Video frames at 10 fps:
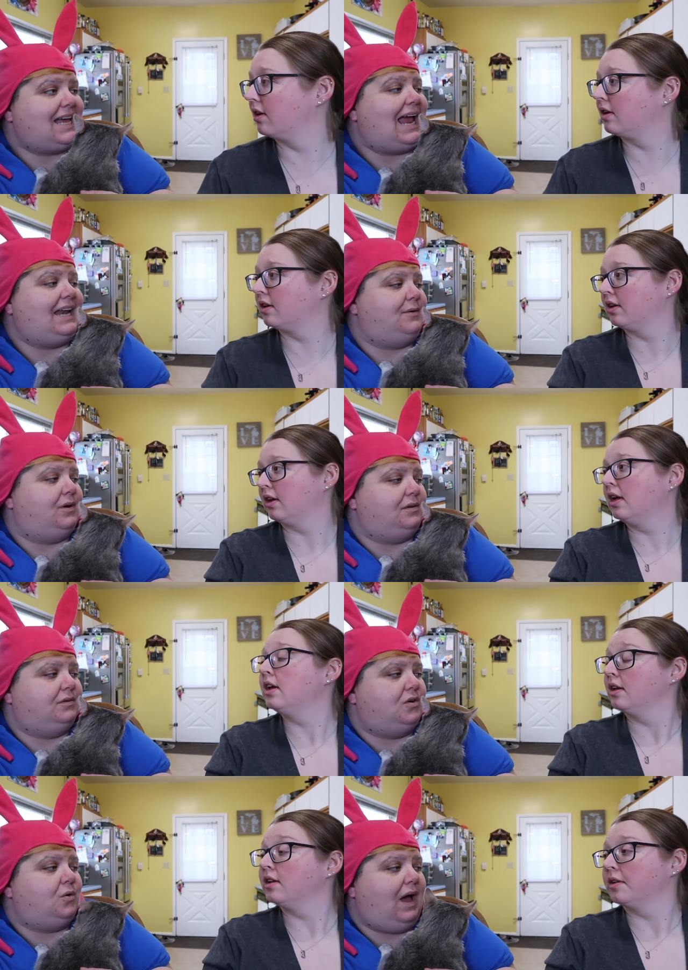Speaker 1: to
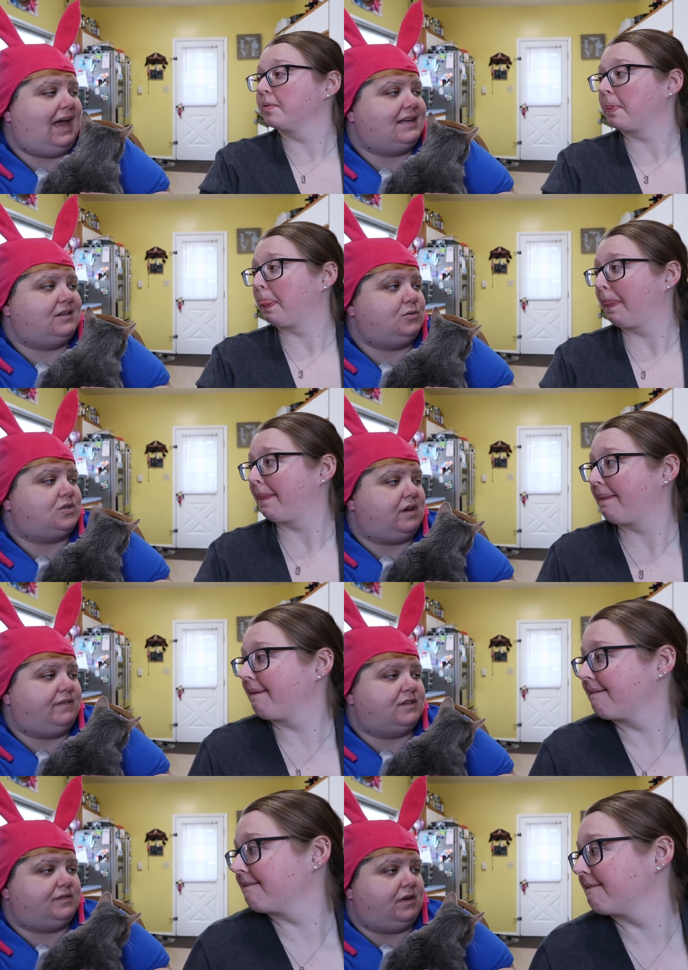anyone who has who
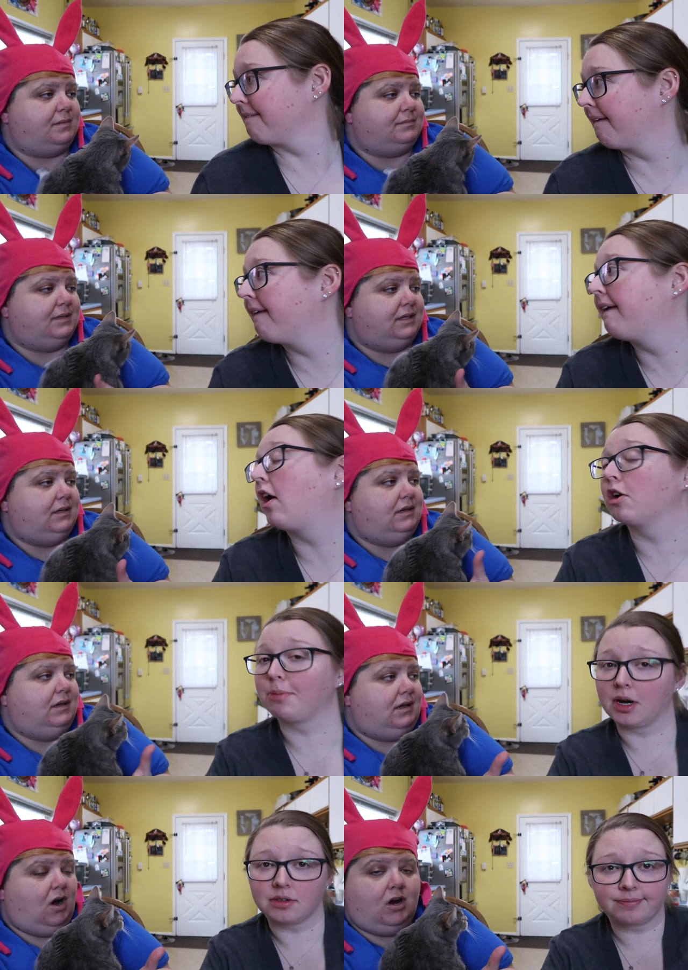suffers from
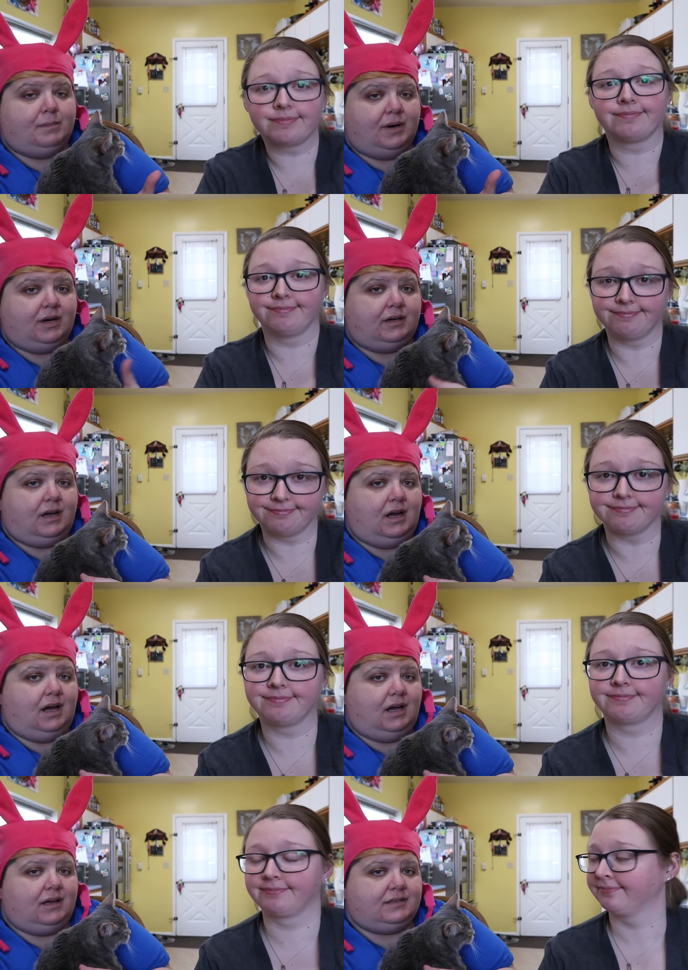heartburn. Heartburn. Mm
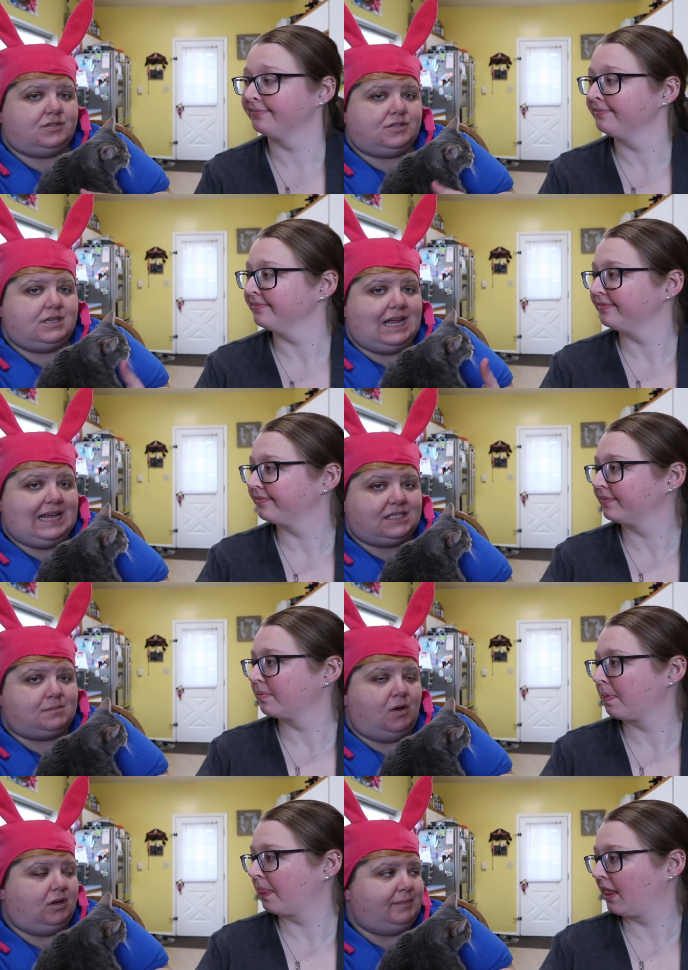-hmm. uh, eat
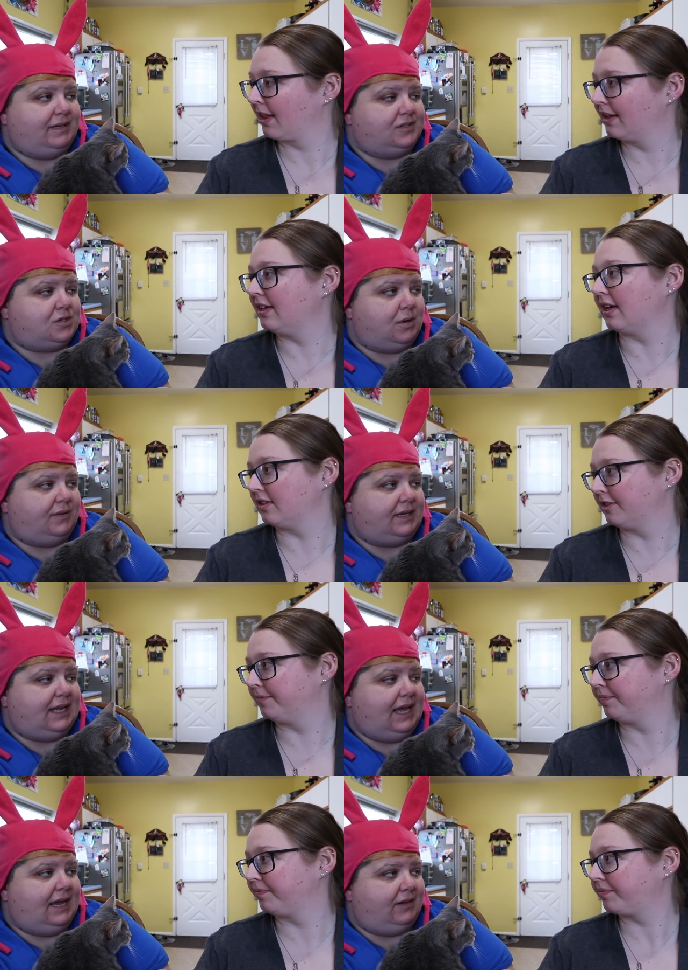smaller meals throughout yes. the
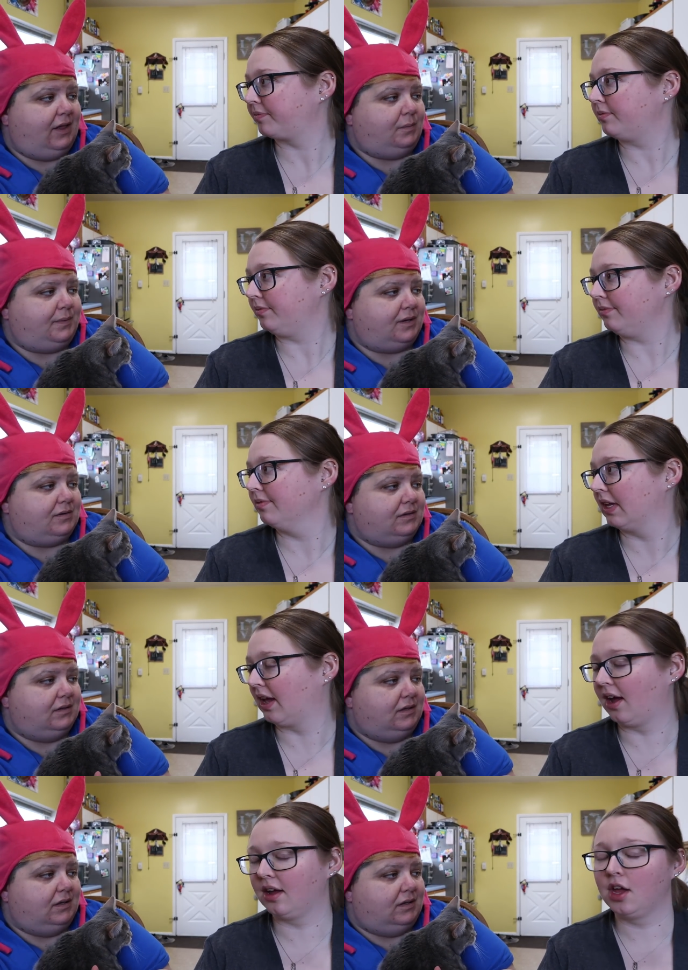day. It'll help you.
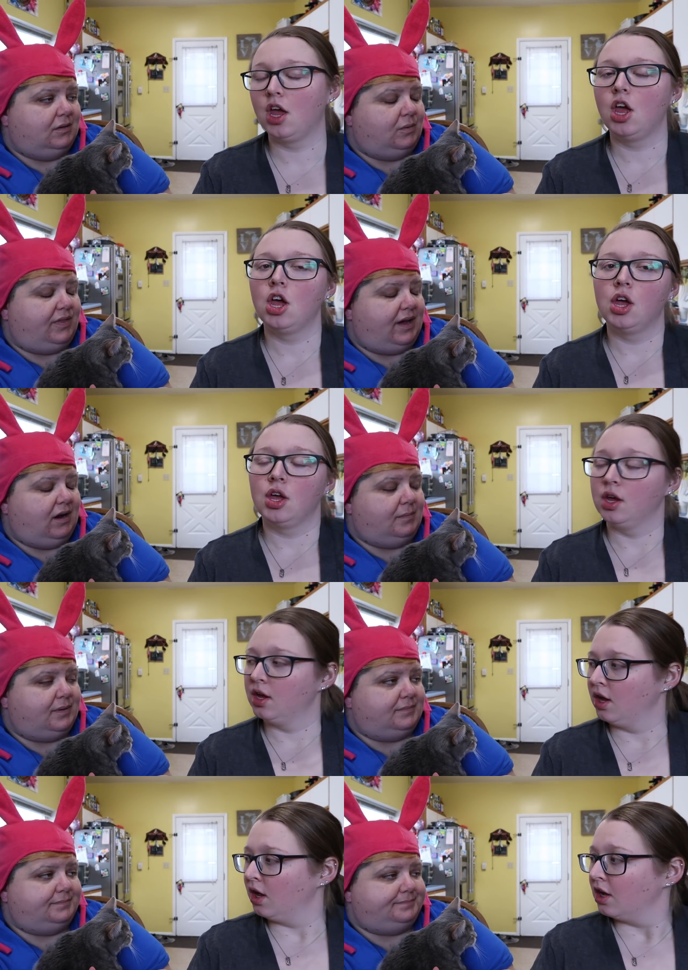Yeah. With that
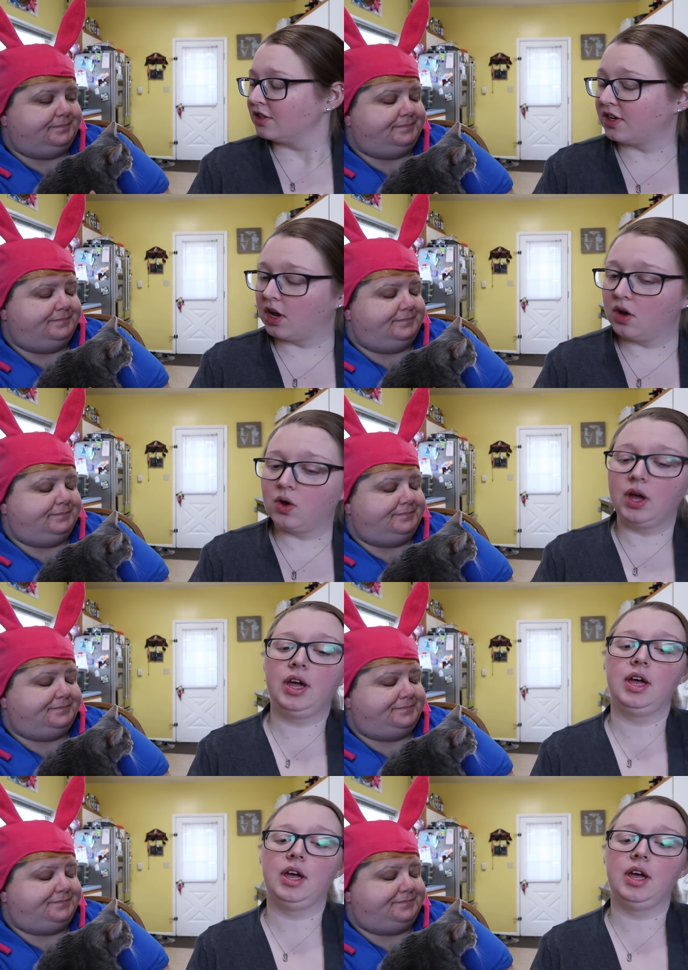heartburn. So,